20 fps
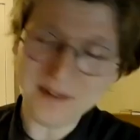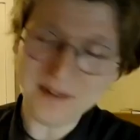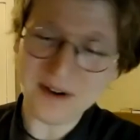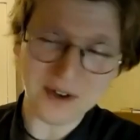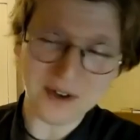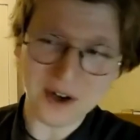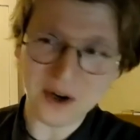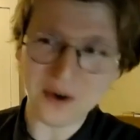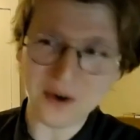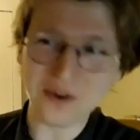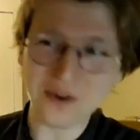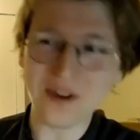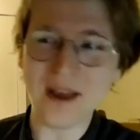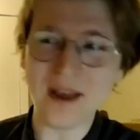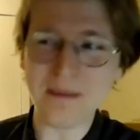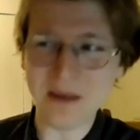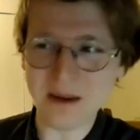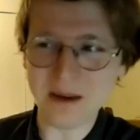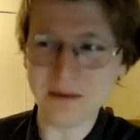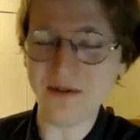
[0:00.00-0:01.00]
I've never seen a goose
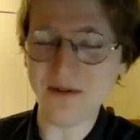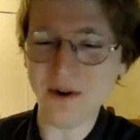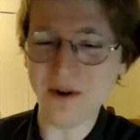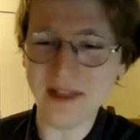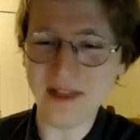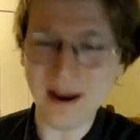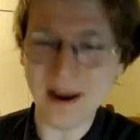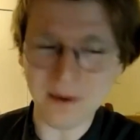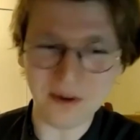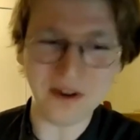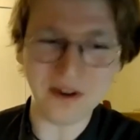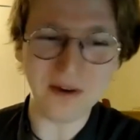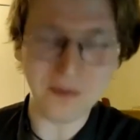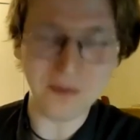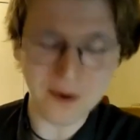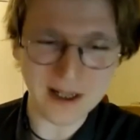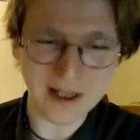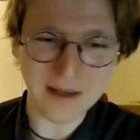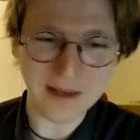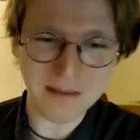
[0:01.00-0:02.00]
that big before. That was a
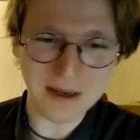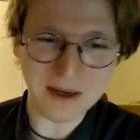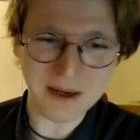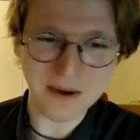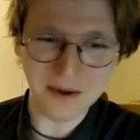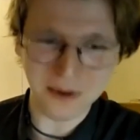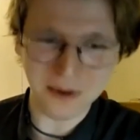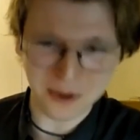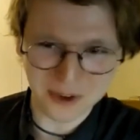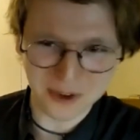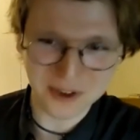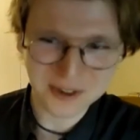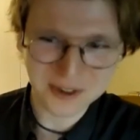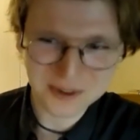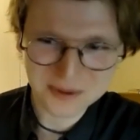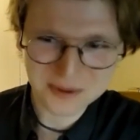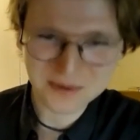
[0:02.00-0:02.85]
really big goose.